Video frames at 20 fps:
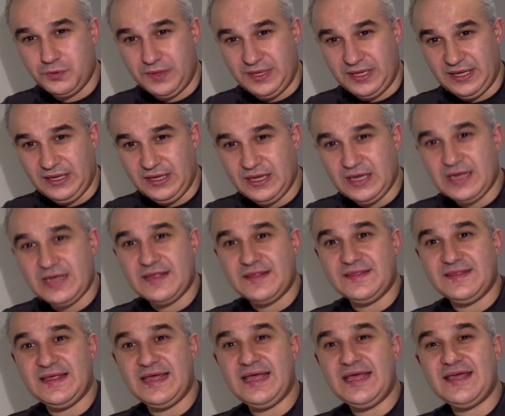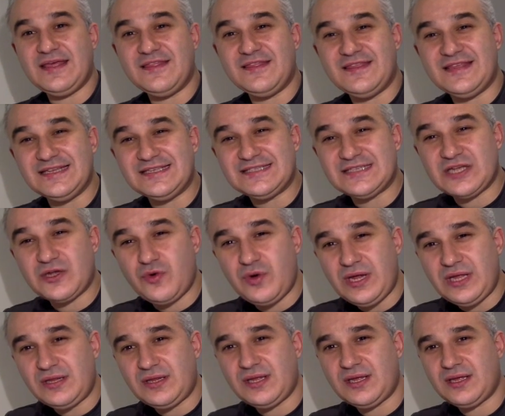be the
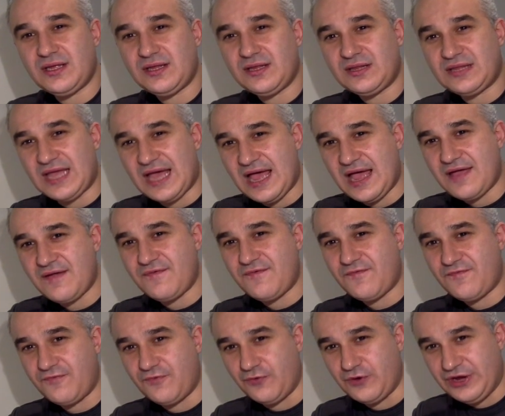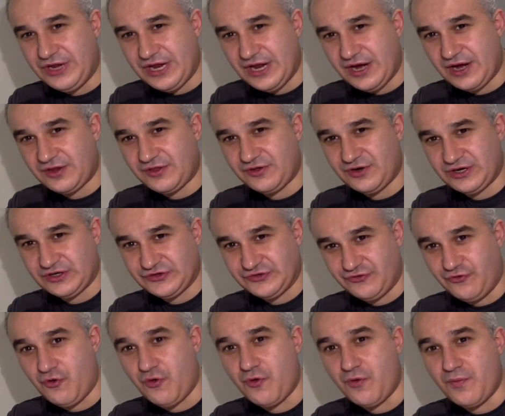discrete time Fourier
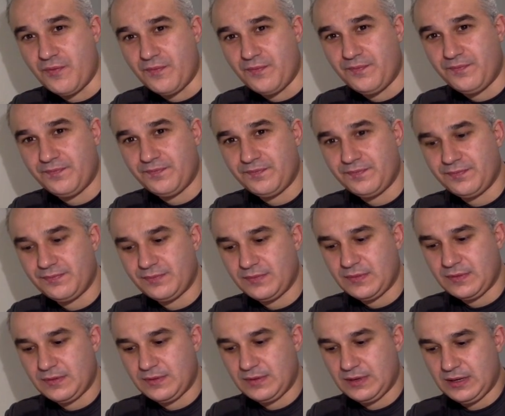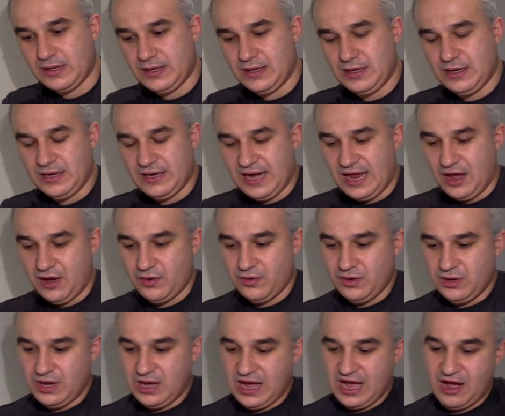transform.
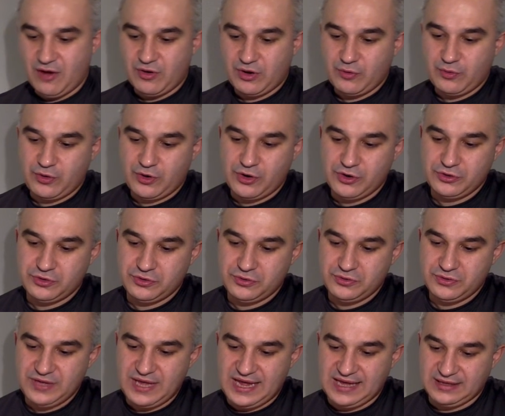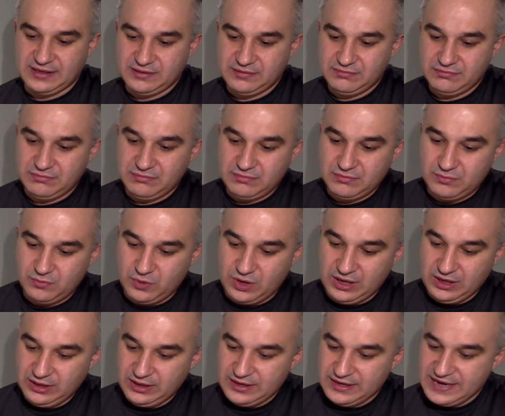Now, how are we going to do that?
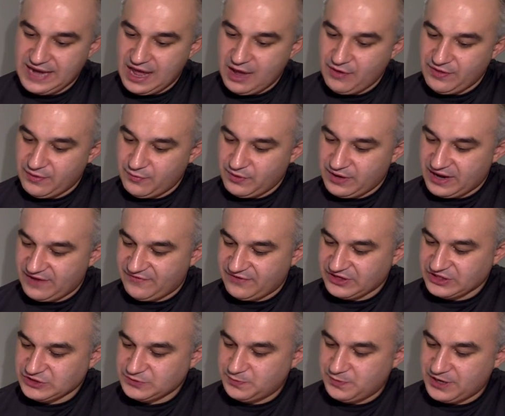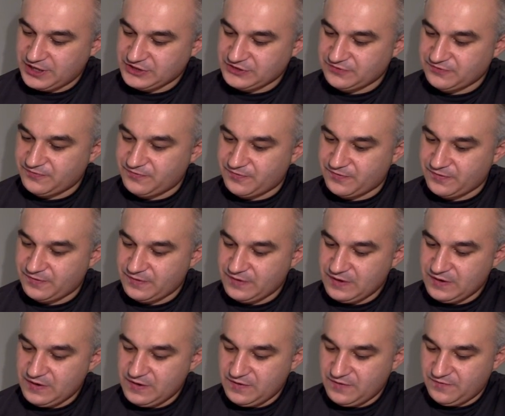Well, now that we have an expression for,
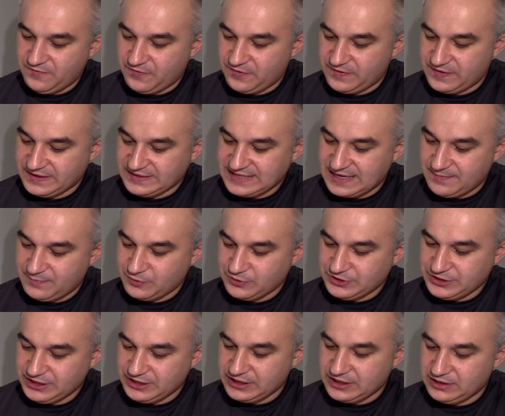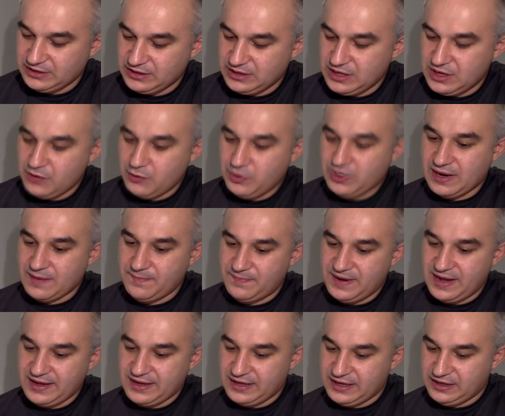for the sample signal, we can
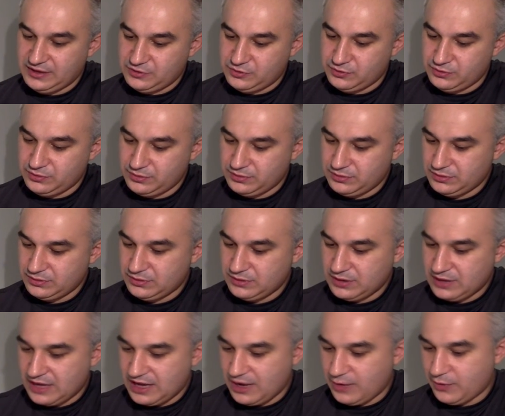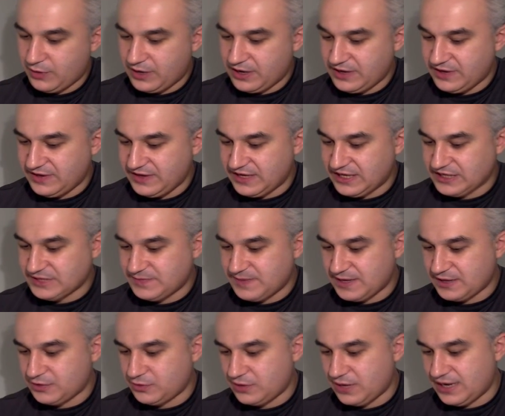plug it into our ideal
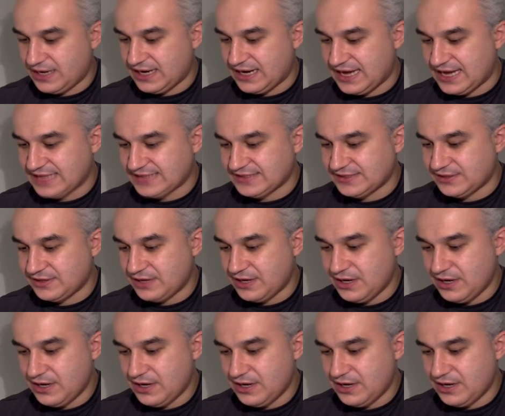spectrum analyzer